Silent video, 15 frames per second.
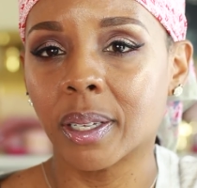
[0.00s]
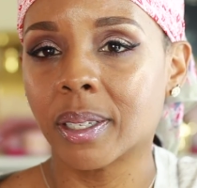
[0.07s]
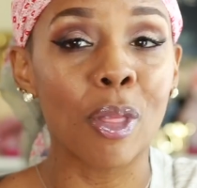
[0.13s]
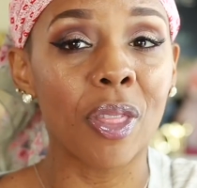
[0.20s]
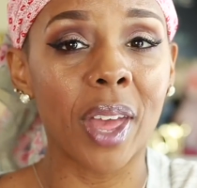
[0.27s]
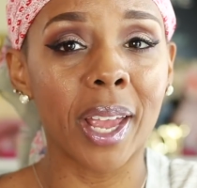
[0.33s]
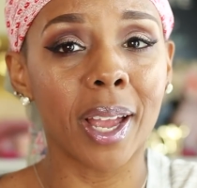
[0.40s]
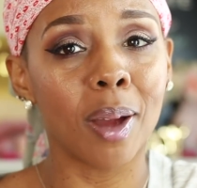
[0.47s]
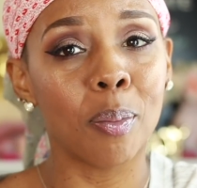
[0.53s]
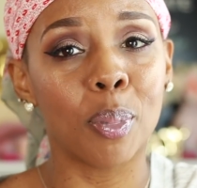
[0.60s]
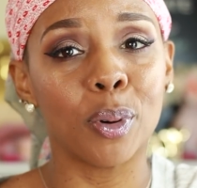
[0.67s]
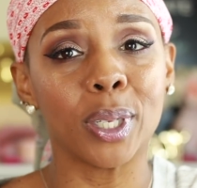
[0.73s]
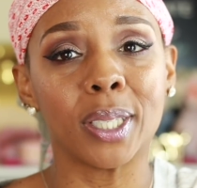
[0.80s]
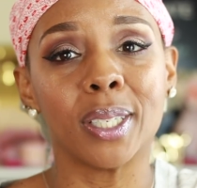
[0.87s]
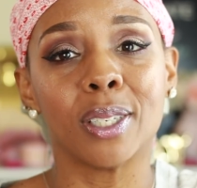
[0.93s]
I don't think I
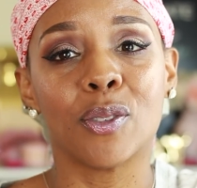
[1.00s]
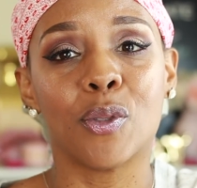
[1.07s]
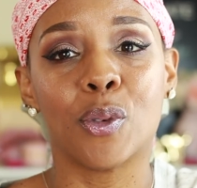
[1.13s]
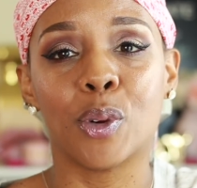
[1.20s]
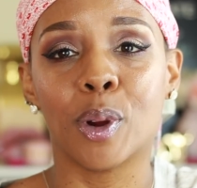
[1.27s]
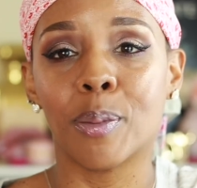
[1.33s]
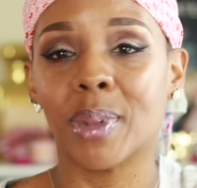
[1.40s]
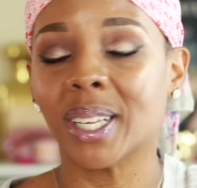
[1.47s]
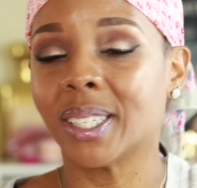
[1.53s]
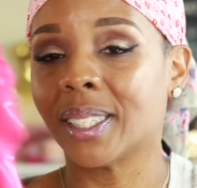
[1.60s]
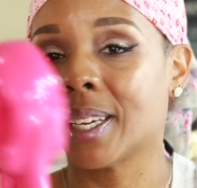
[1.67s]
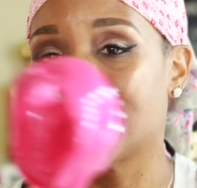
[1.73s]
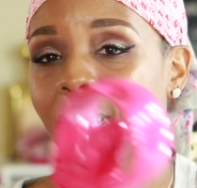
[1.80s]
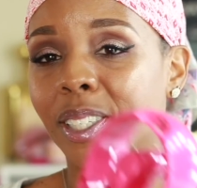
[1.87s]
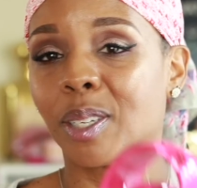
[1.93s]
bought this for my
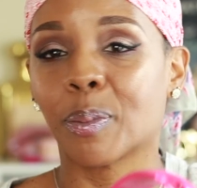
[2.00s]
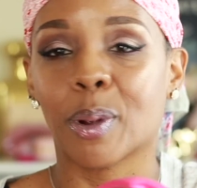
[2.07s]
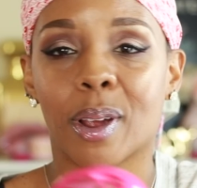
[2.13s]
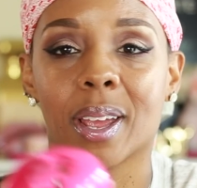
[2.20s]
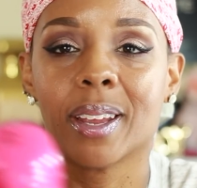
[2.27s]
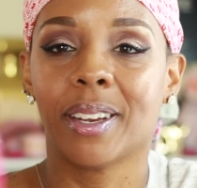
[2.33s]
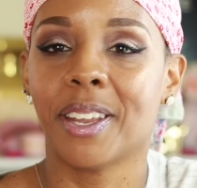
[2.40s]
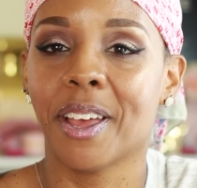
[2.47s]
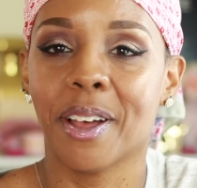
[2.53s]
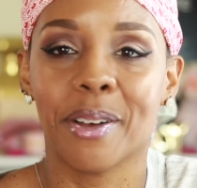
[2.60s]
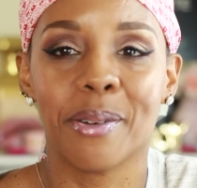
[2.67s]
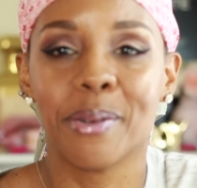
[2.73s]
setting spray. No.